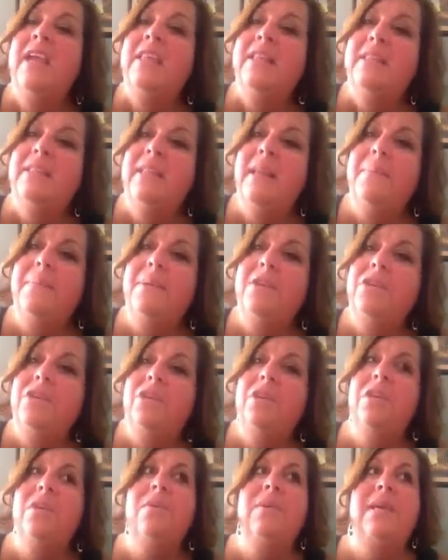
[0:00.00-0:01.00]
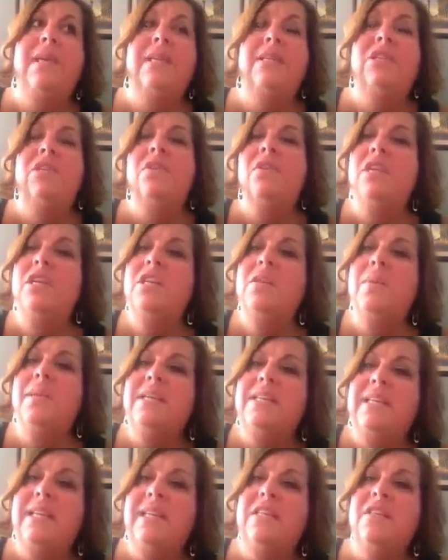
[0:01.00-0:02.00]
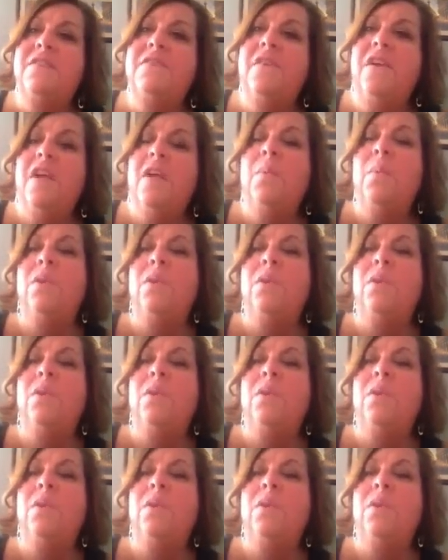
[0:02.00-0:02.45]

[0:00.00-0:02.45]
The number 2 is you need to identify